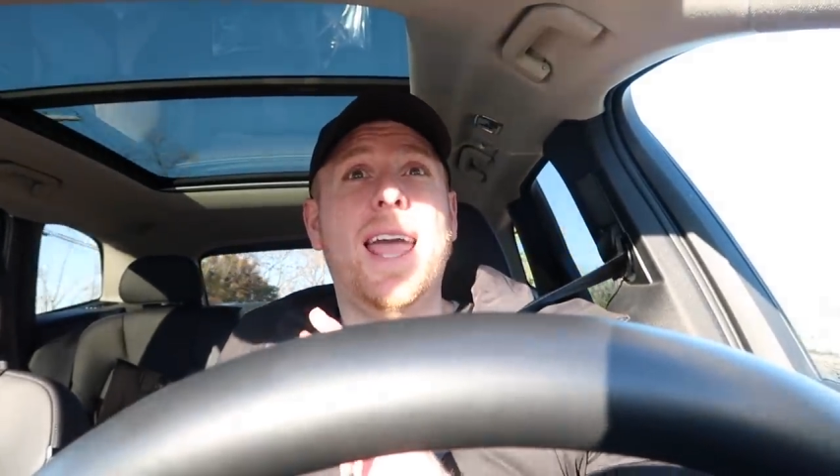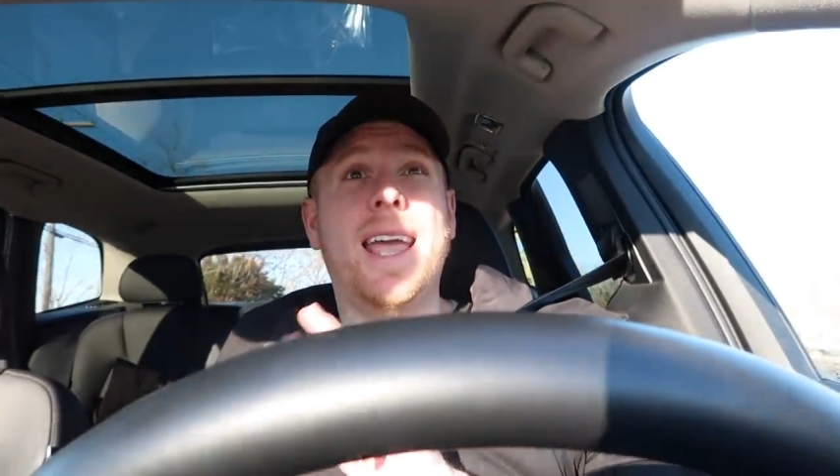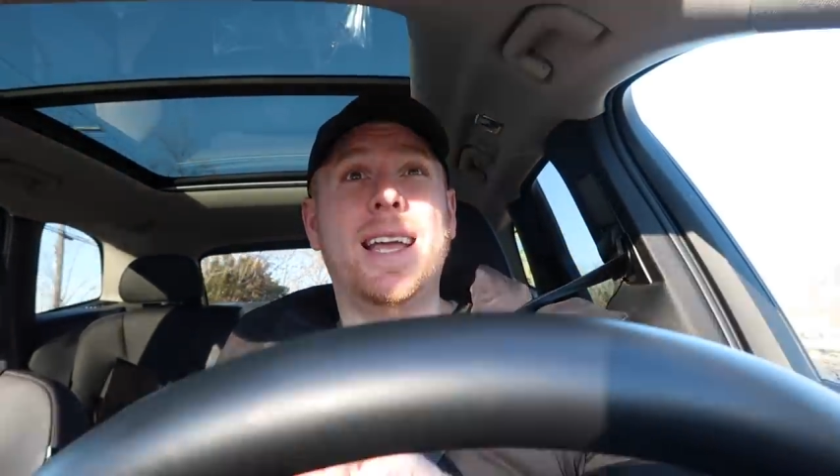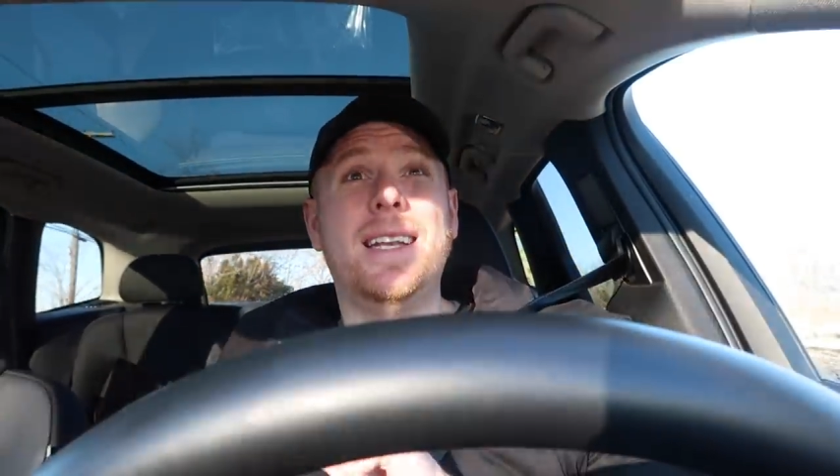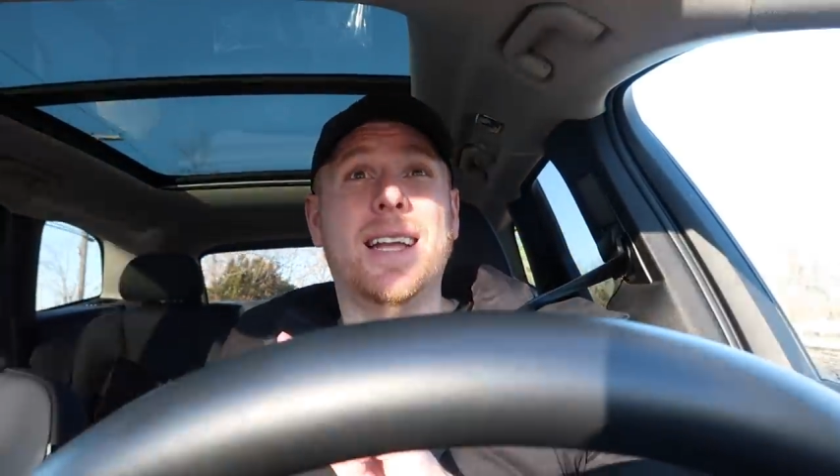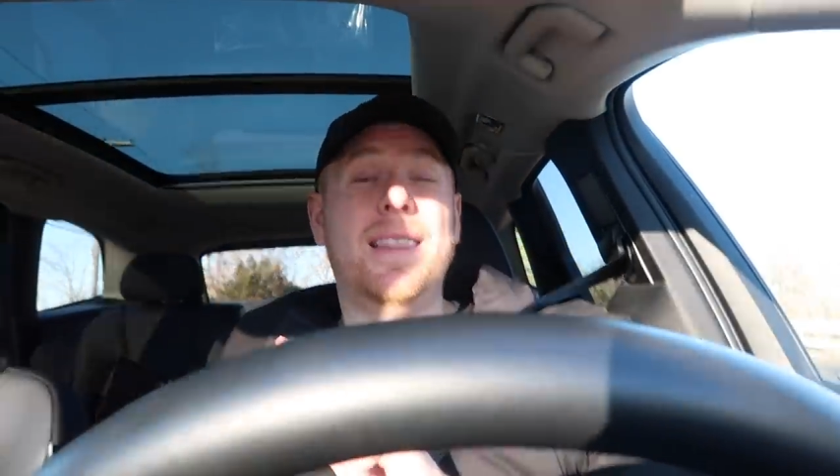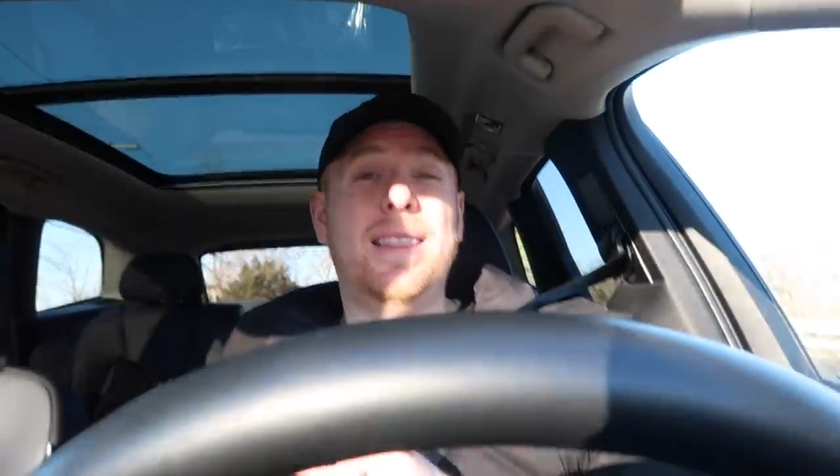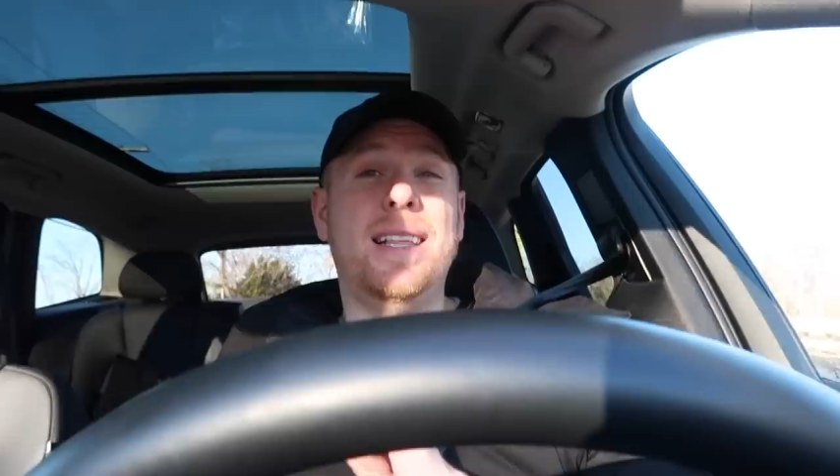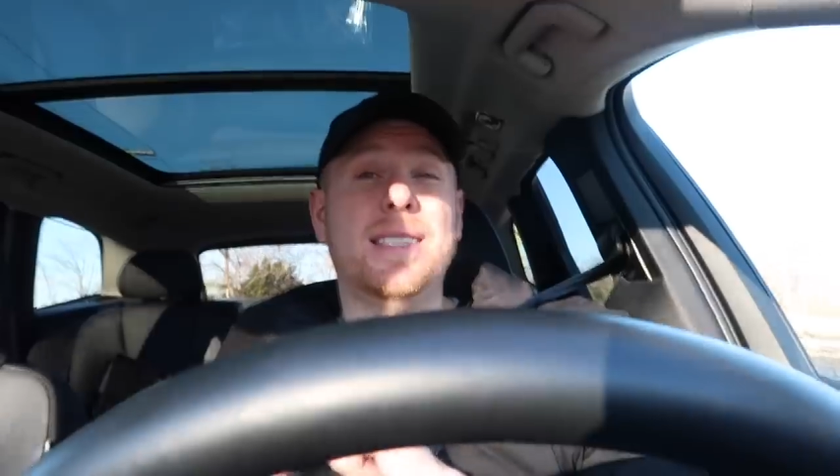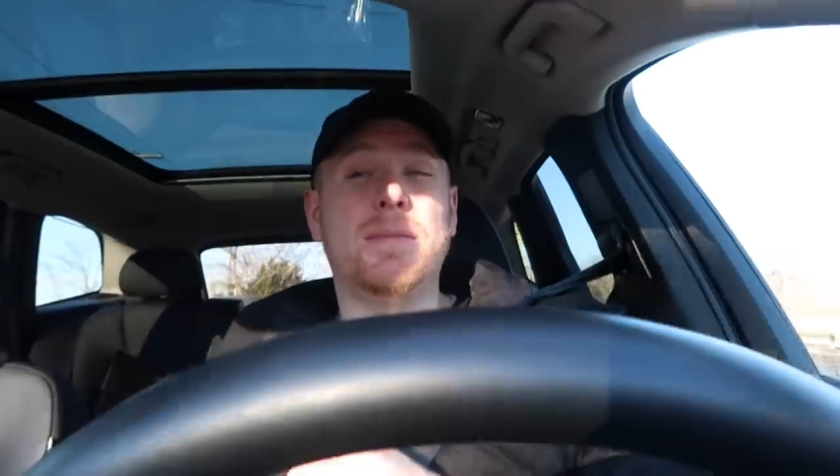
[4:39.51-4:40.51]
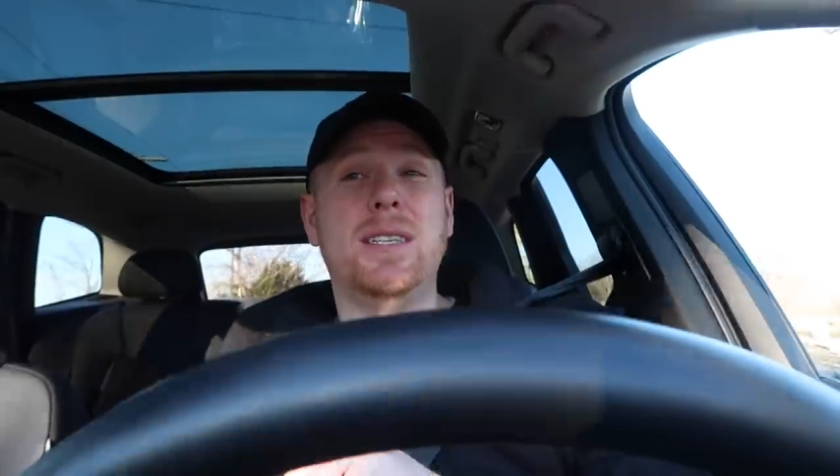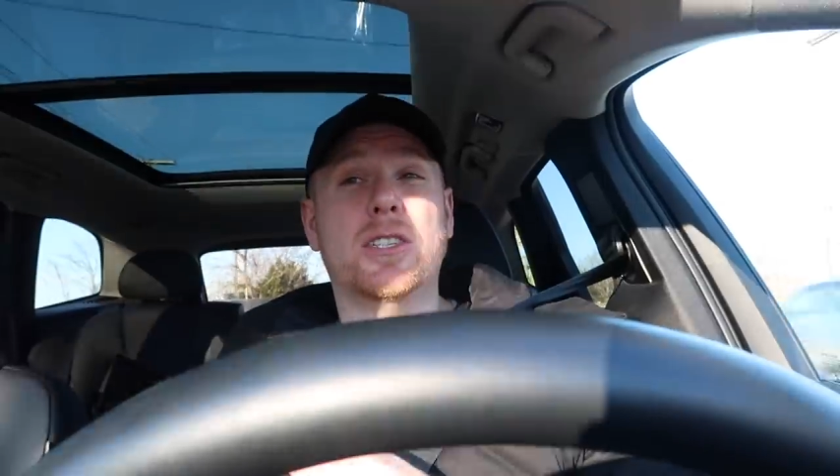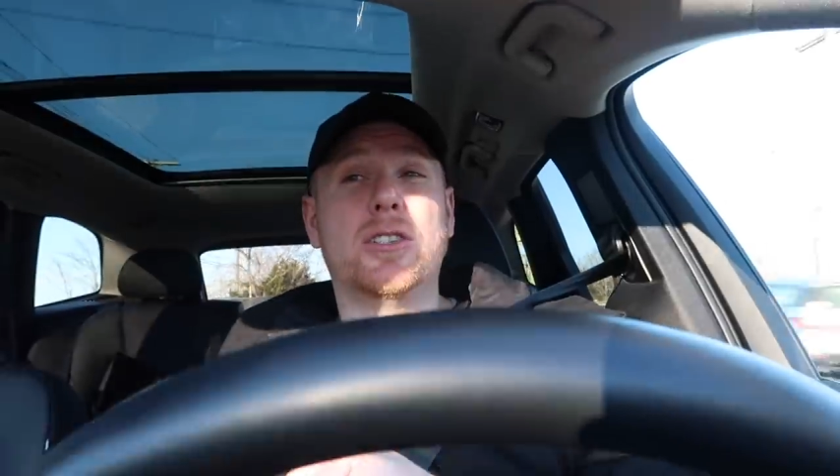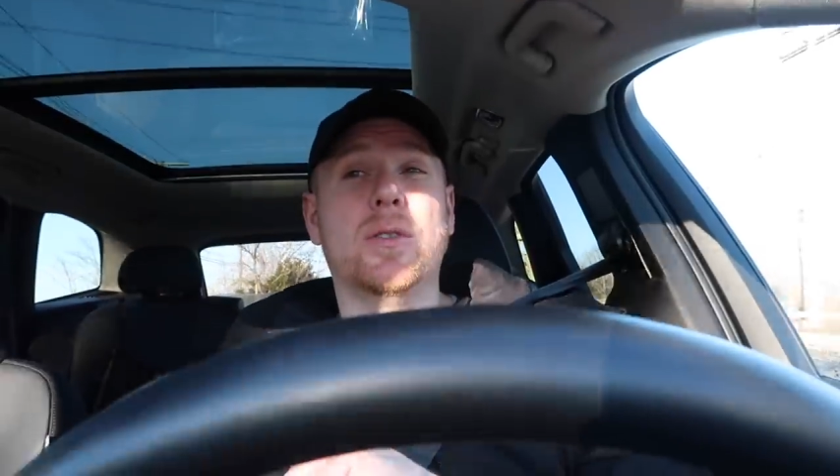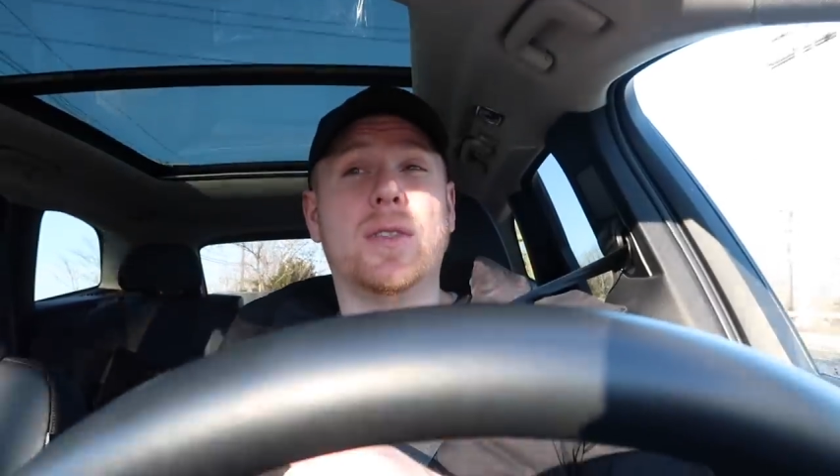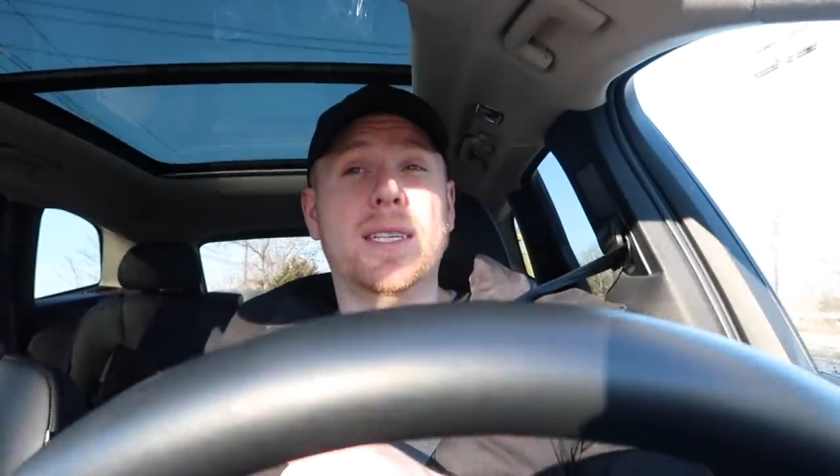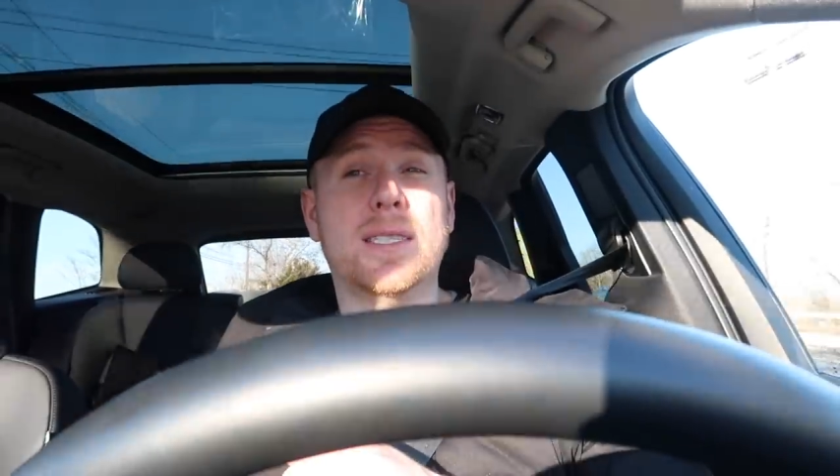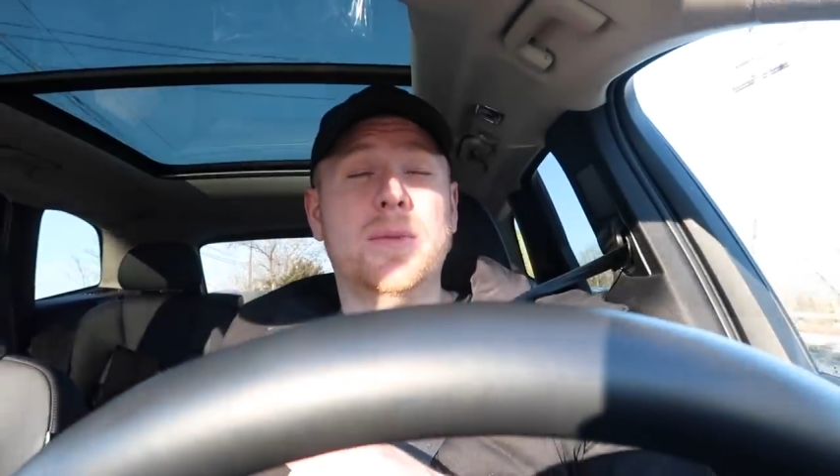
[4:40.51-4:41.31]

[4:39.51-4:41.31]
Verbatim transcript: and then some additional things